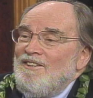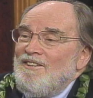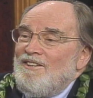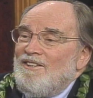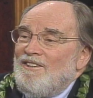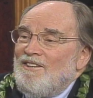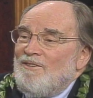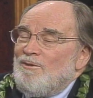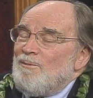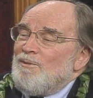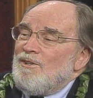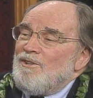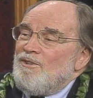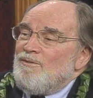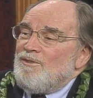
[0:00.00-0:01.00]
uh,
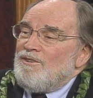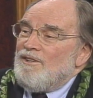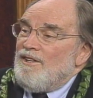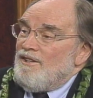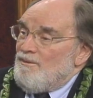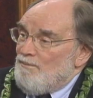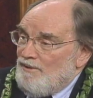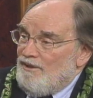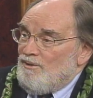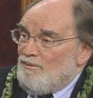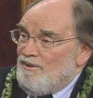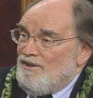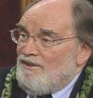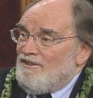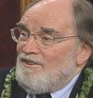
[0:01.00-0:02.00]
everybody over in Hana. And by the
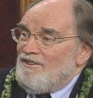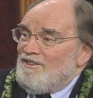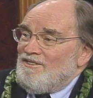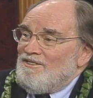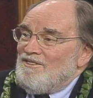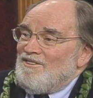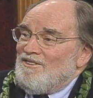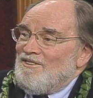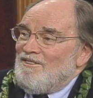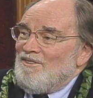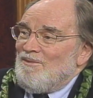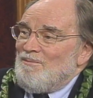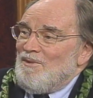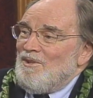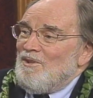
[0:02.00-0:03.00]
way,
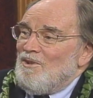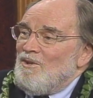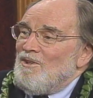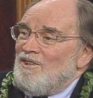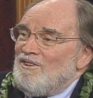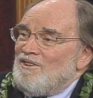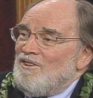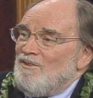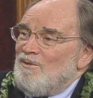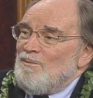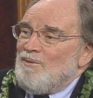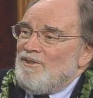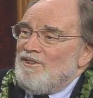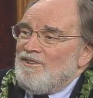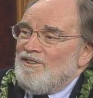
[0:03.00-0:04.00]
a big aloha to
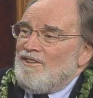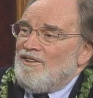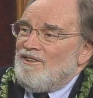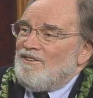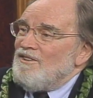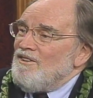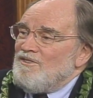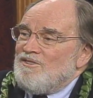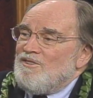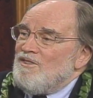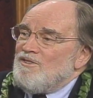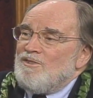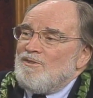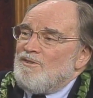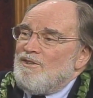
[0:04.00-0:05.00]
everybody in Hana. It's
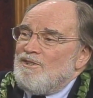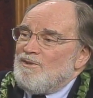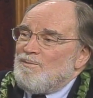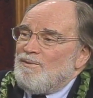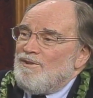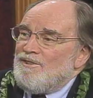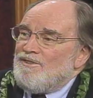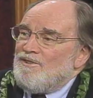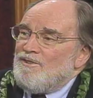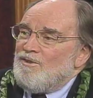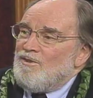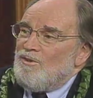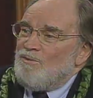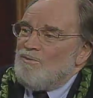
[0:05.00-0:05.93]
just the greatest place in the whole